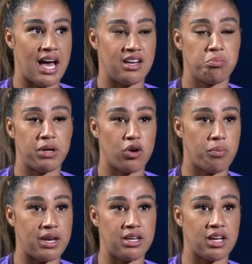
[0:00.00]
I didn't pick
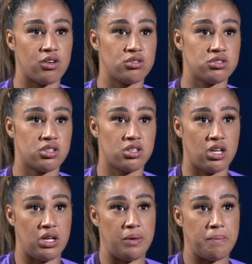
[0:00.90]
up any niggles.
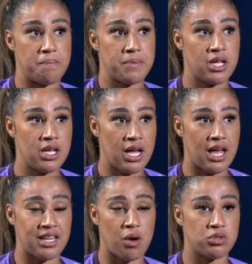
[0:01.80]
And
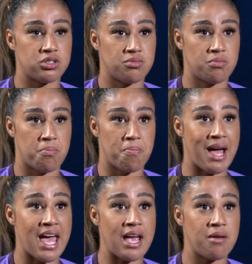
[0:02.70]
that was
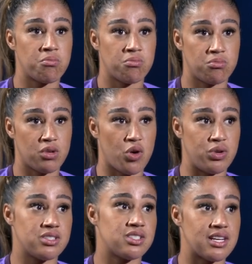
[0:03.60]
my aim
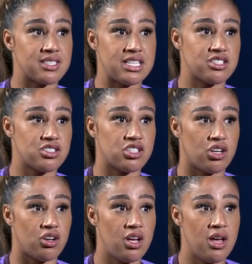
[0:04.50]
going into that season,
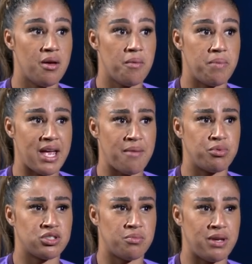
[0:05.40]
to be
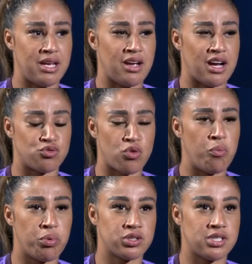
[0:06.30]
able to be as
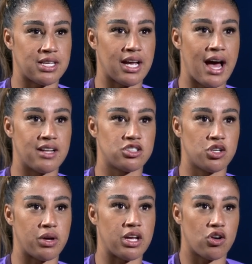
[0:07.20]
robust as I can
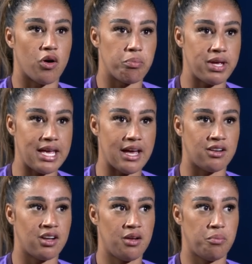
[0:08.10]
so I can compete
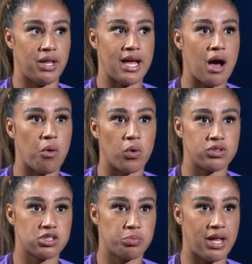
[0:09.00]
and play how I
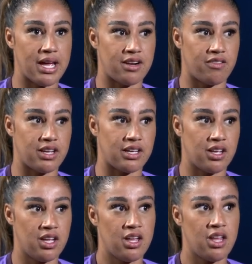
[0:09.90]
want to play. And I think
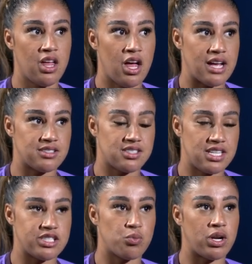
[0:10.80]
as the
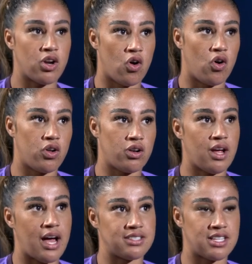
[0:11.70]
season went
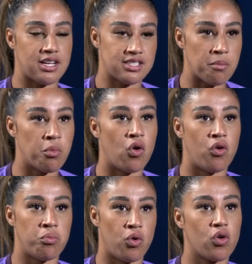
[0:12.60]
on, I started to get
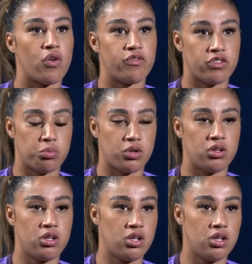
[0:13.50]
more and more comfortable.